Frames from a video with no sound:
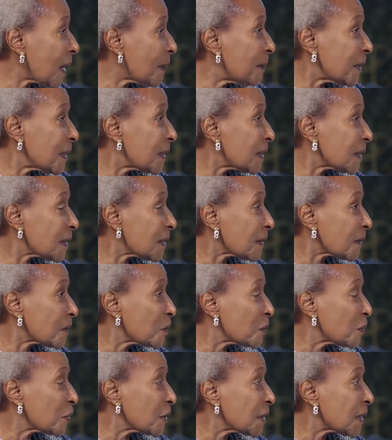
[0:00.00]
Cabinet
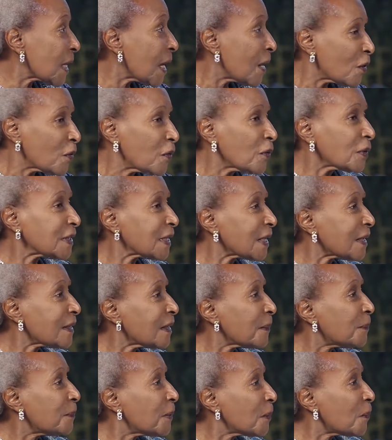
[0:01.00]
secretaries. Those are
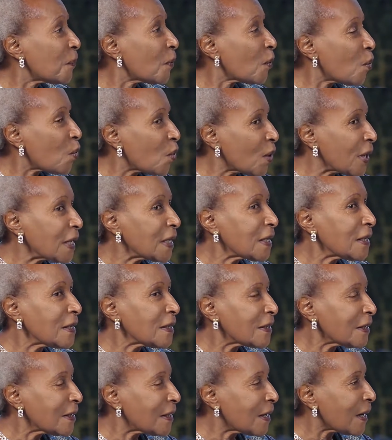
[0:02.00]
the people when
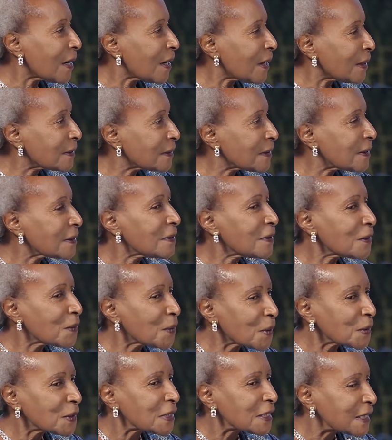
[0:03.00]
they
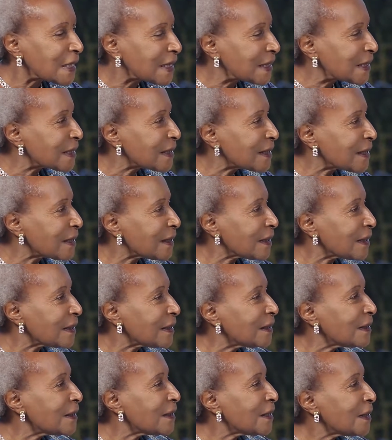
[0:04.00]
are sitting
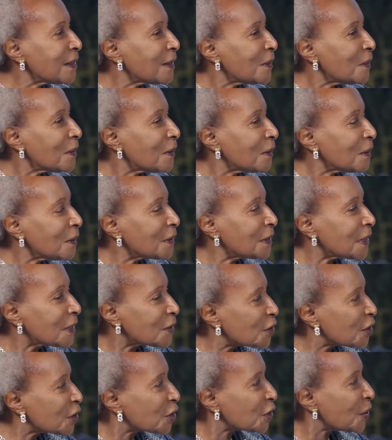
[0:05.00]
in
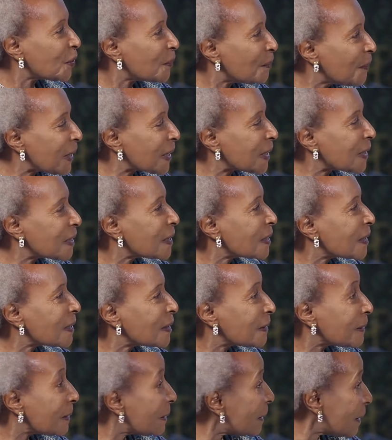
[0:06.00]

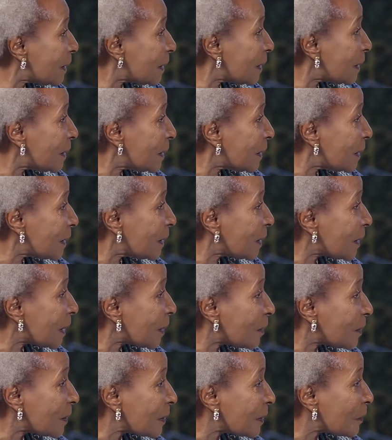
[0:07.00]
decision-making
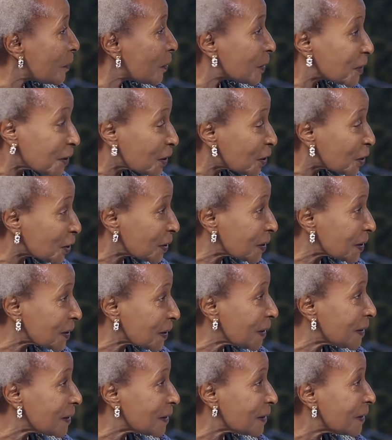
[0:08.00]
positions
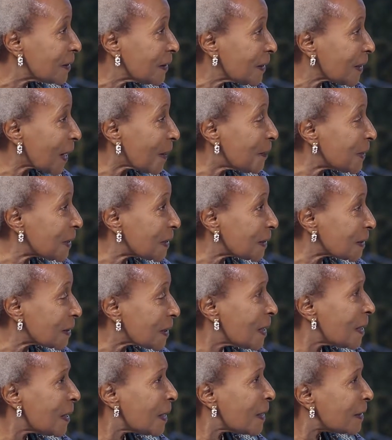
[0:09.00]
and committees.
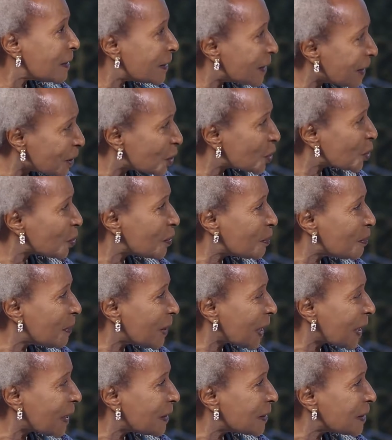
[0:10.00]
They should
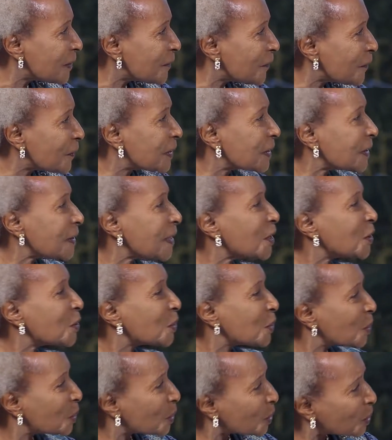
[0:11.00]
make a difference. They
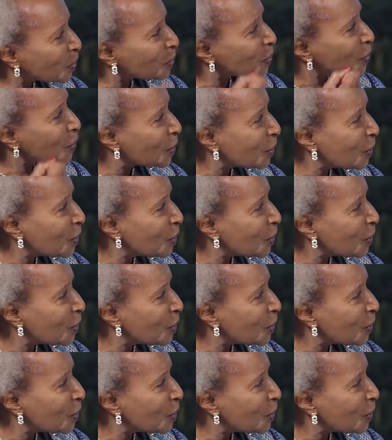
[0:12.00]
should.